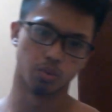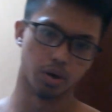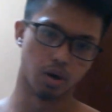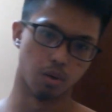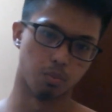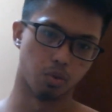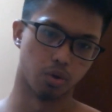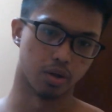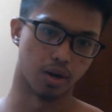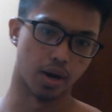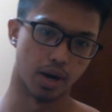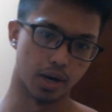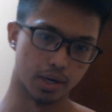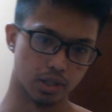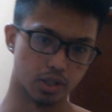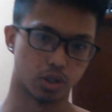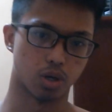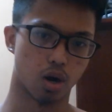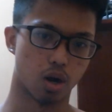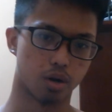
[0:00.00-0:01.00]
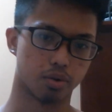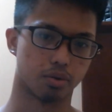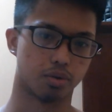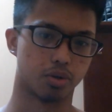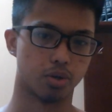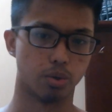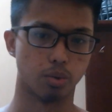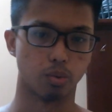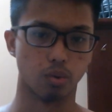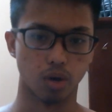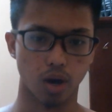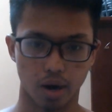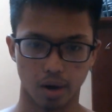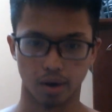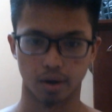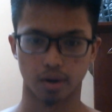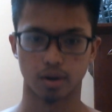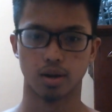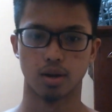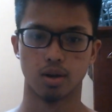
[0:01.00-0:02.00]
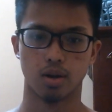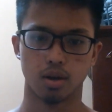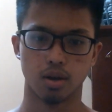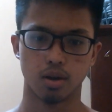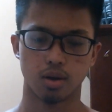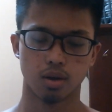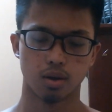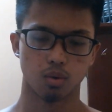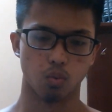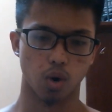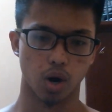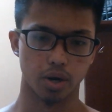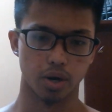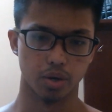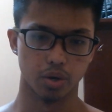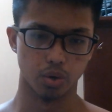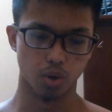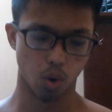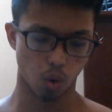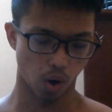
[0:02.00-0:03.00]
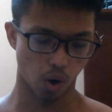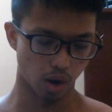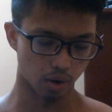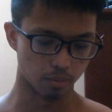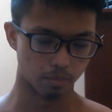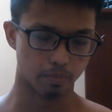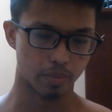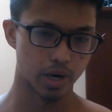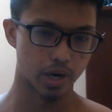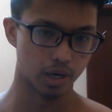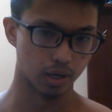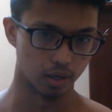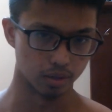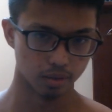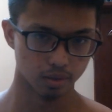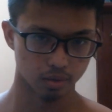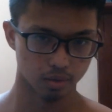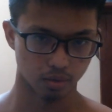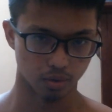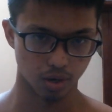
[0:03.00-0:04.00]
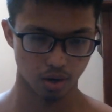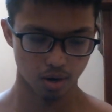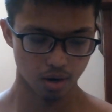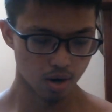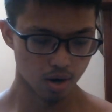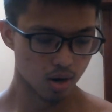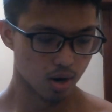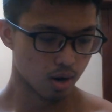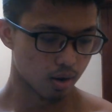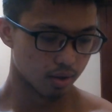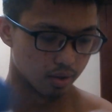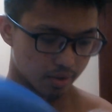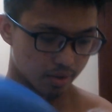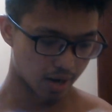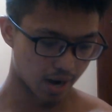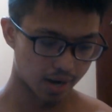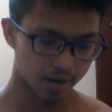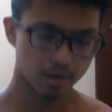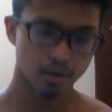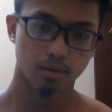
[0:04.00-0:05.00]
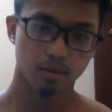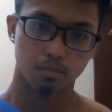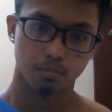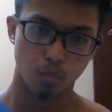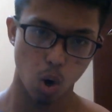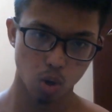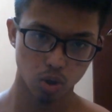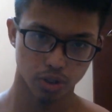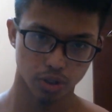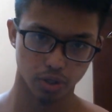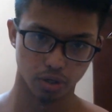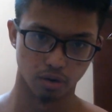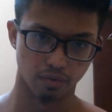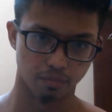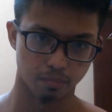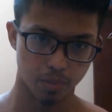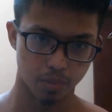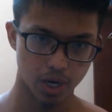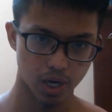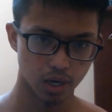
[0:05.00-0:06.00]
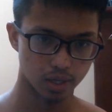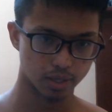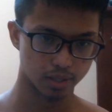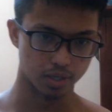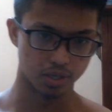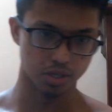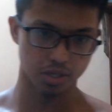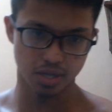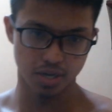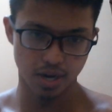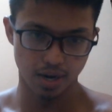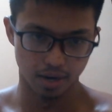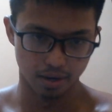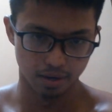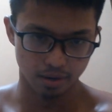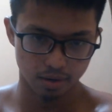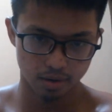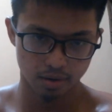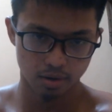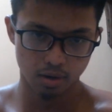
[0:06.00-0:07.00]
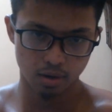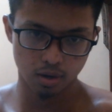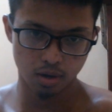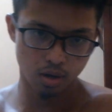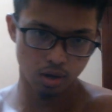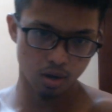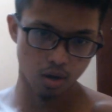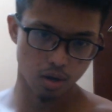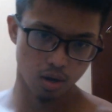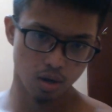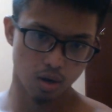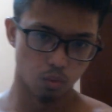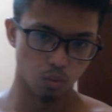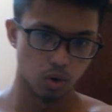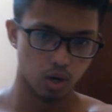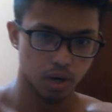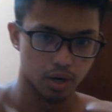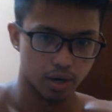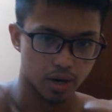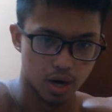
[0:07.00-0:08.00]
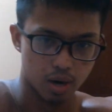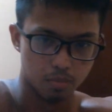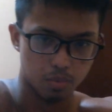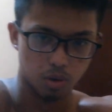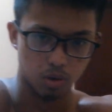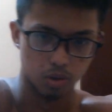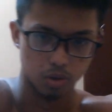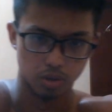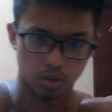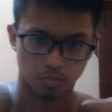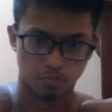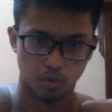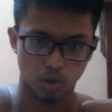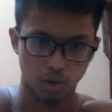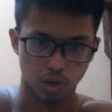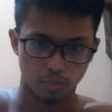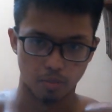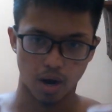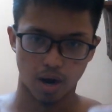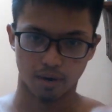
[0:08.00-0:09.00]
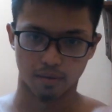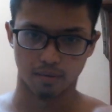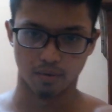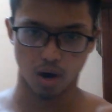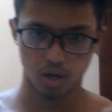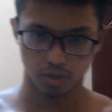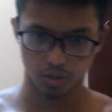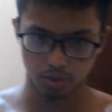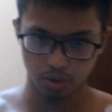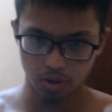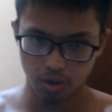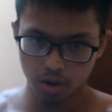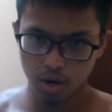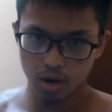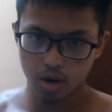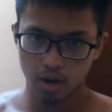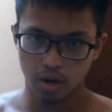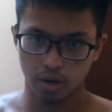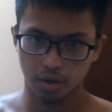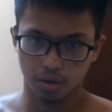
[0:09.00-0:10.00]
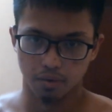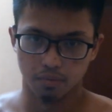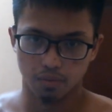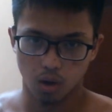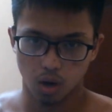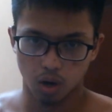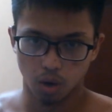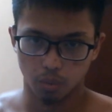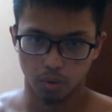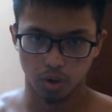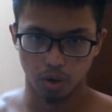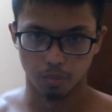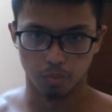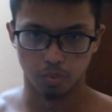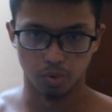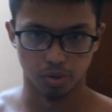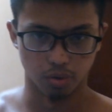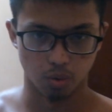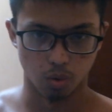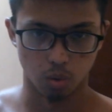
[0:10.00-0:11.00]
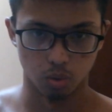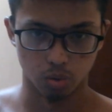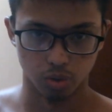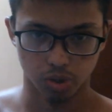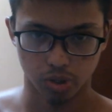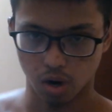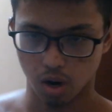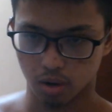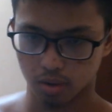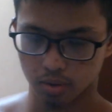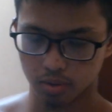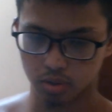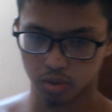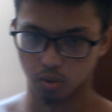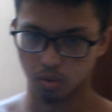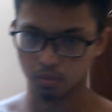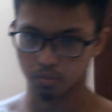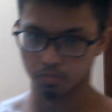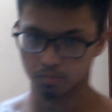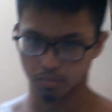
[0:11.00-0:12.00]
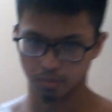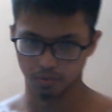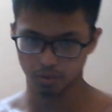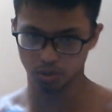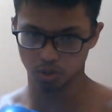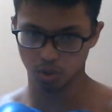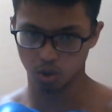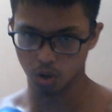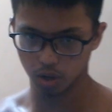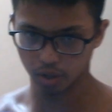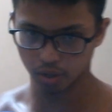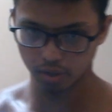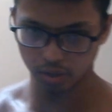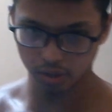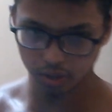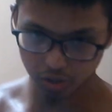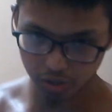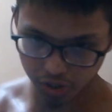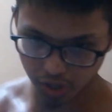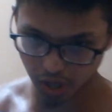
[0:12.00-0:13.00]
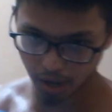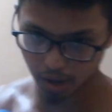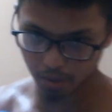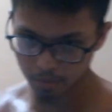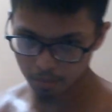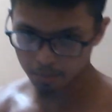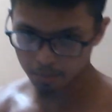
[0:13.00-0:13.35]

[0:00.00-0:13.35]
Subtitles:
it up with any shot that you like when you know how to peel it. Okay? That motion of peeling the skin will enable you to pull it back faster and then follow it up with your own shot. So if it's a hook and then a jab,